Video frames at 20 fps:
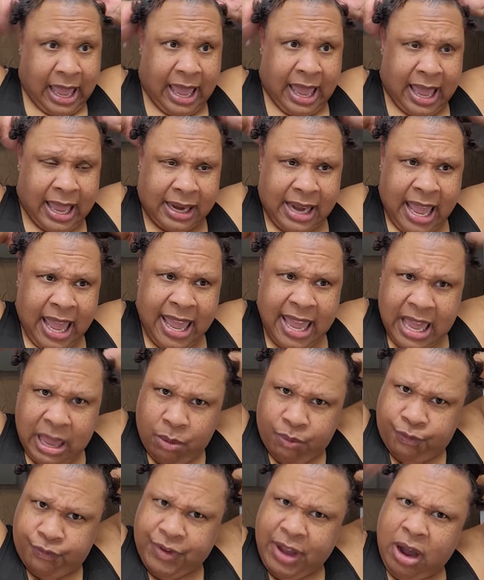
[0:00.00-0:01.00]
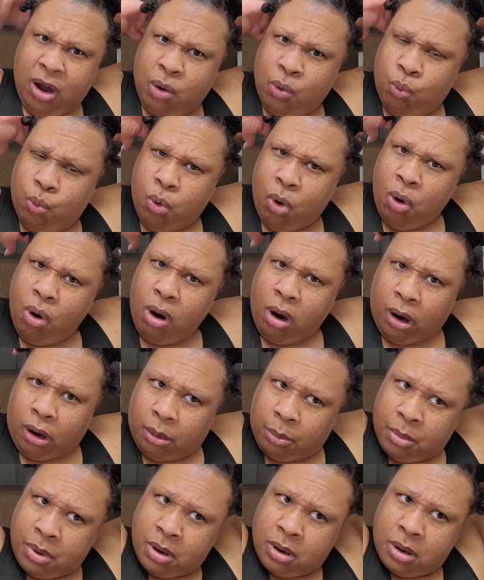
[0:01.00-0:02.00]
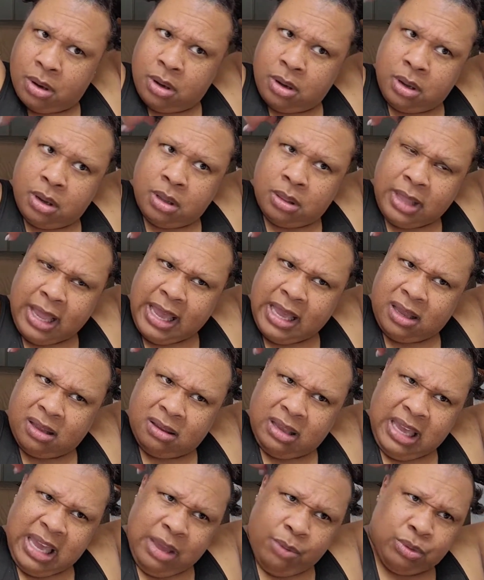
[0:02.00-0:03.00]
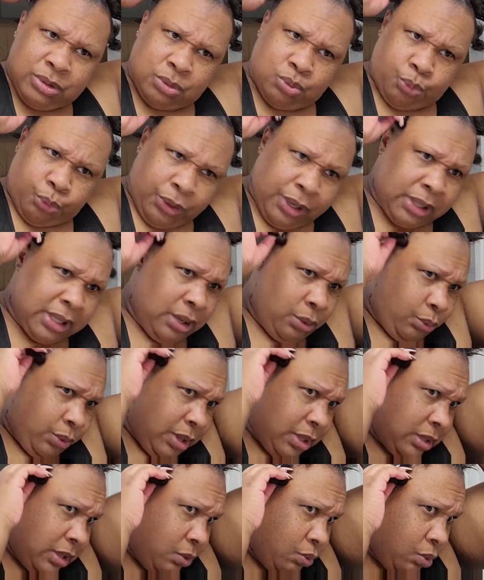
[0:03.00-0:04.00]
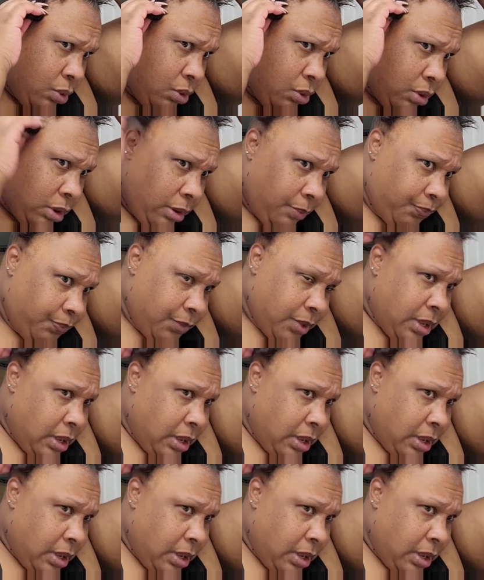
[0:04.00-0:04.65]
and he felt warm. Like, he was really, really warm.